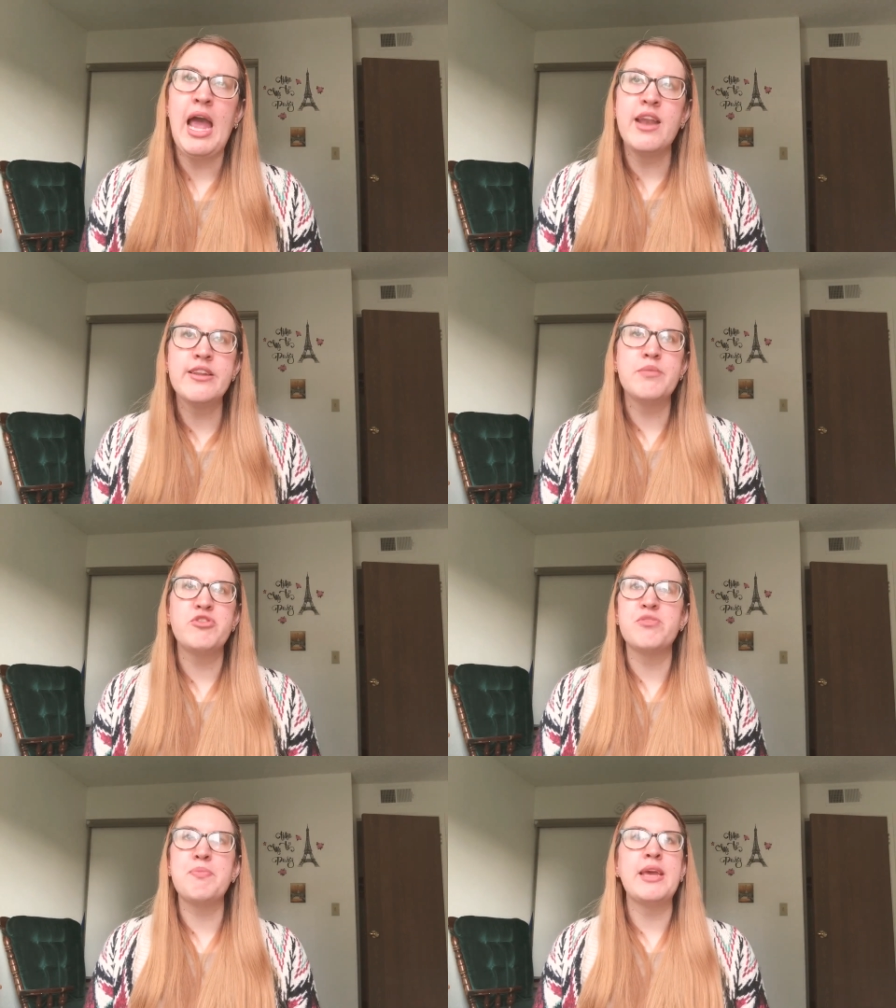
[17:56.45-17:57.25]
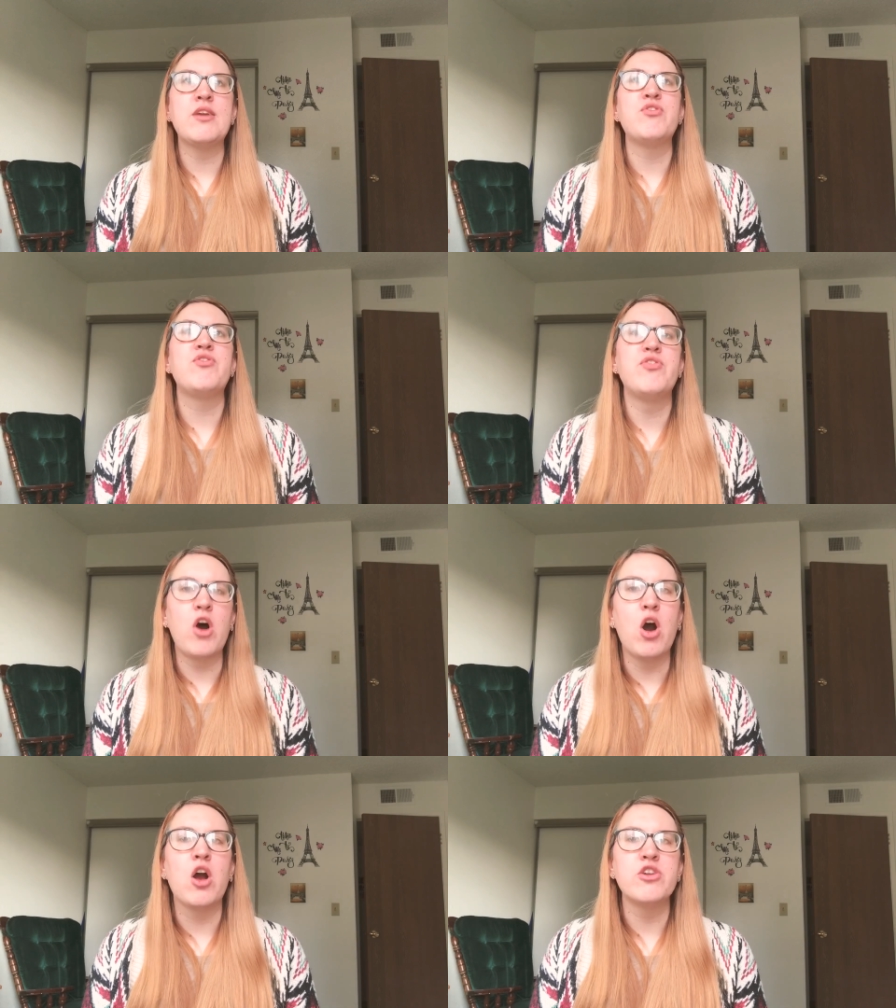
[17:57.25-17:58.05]
ended up just being
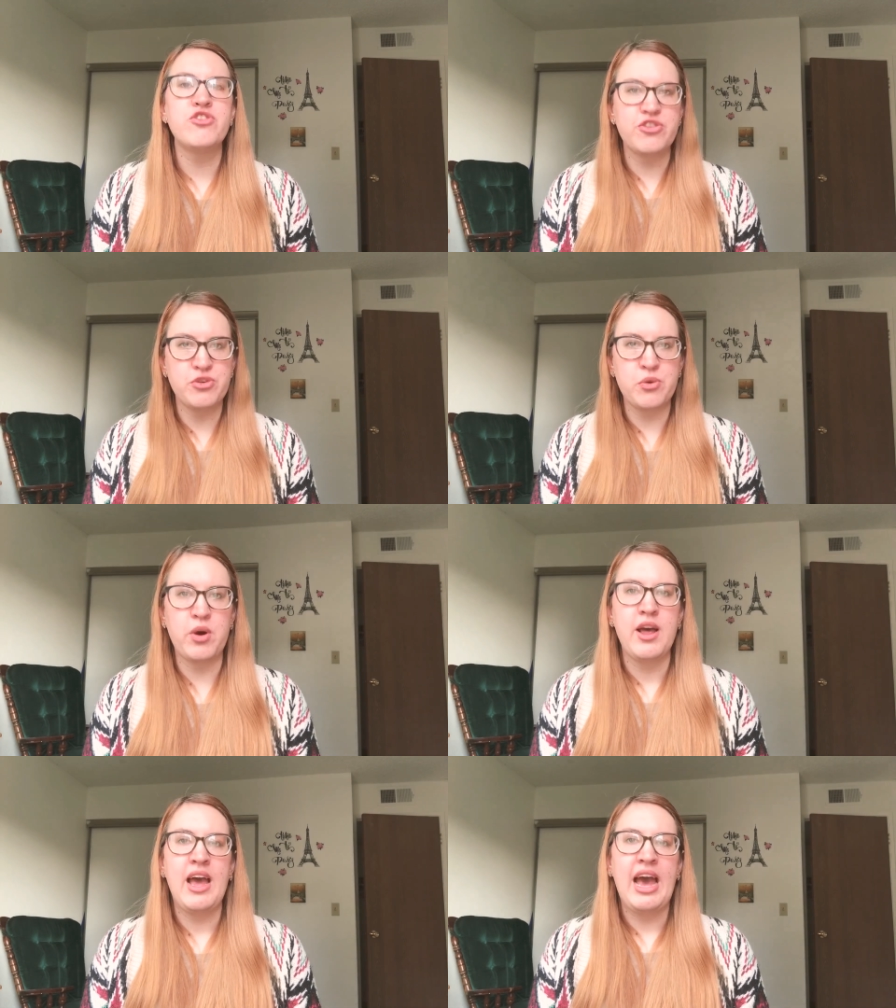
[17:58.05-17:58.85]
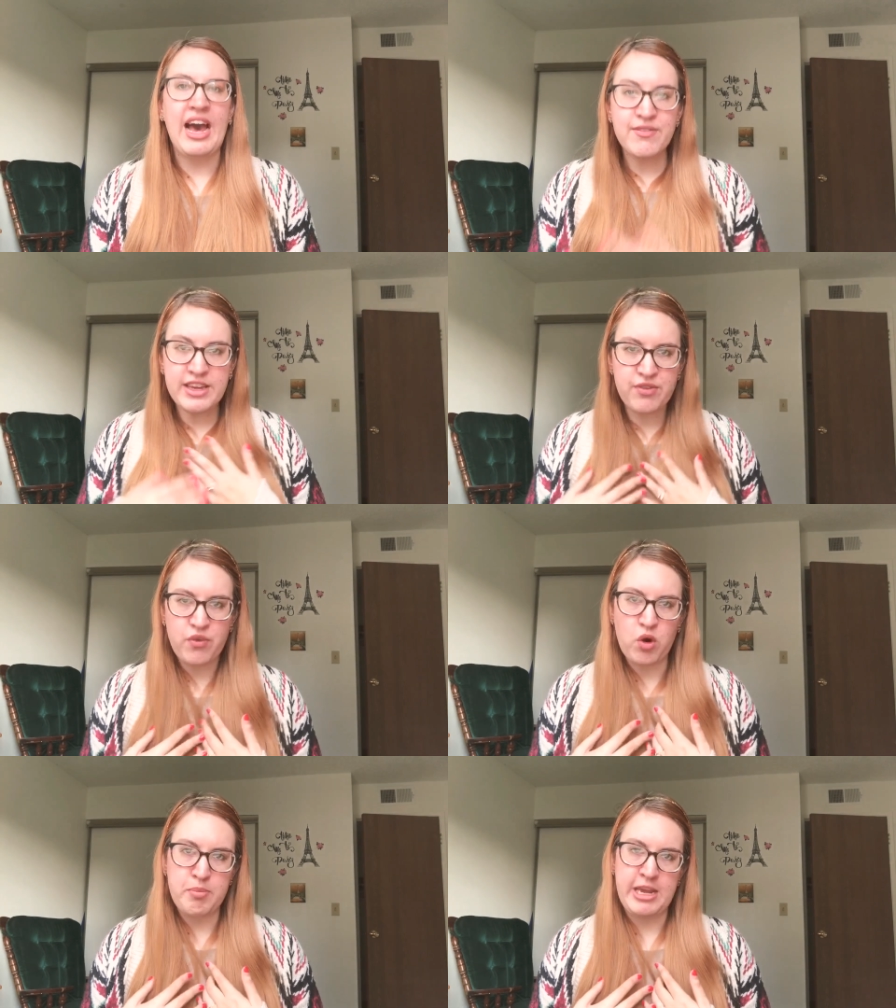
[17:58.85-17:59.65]
far too heavy
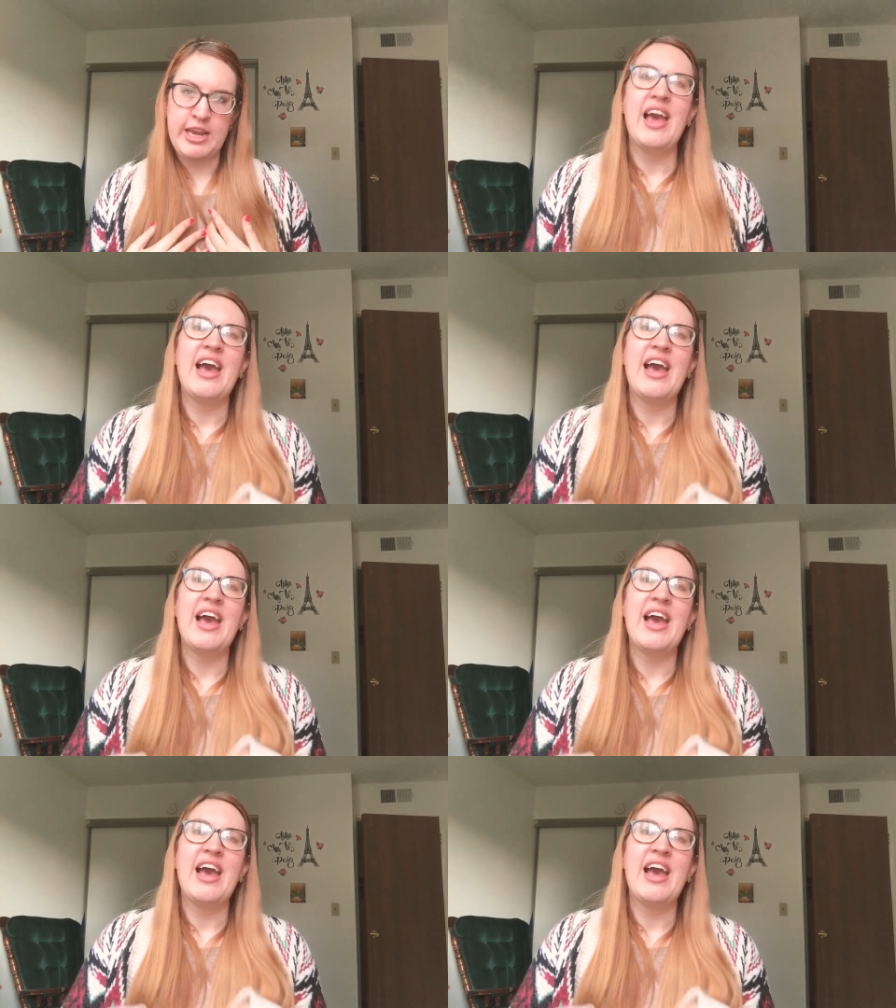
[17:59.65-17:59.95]
for me.